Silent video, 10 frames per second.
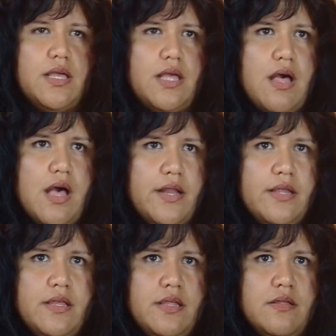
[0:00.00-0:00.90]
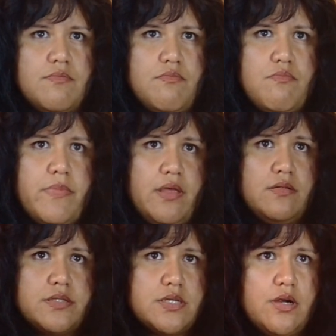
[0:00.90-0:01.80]
Kana,
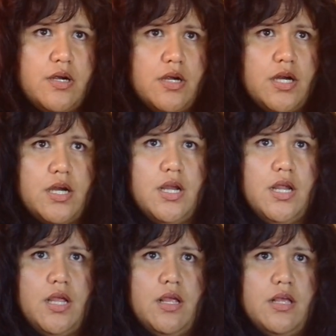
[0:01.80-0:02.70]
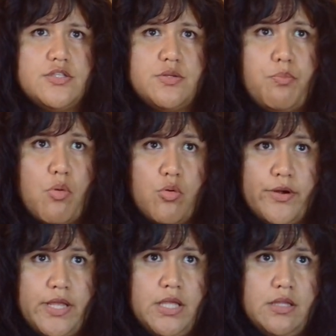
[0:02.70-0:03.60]
Melt are
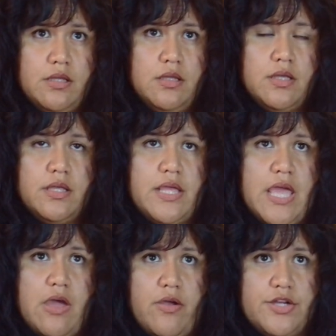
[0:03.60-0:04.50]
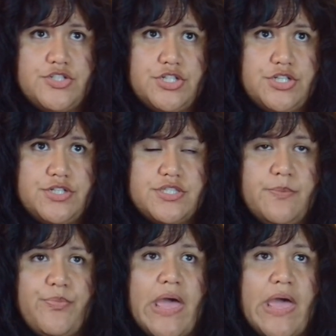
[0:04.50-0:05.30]
supporting characters.